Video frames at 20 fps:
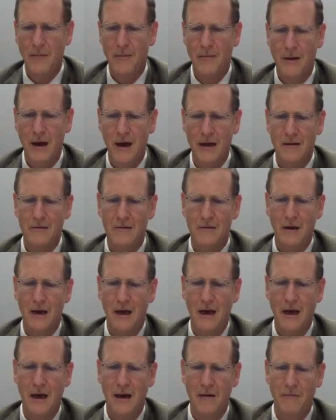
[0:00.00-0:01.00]
But
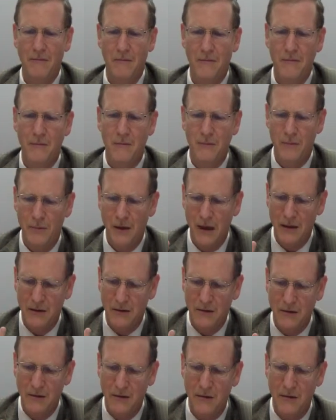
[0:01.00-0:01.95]
um, but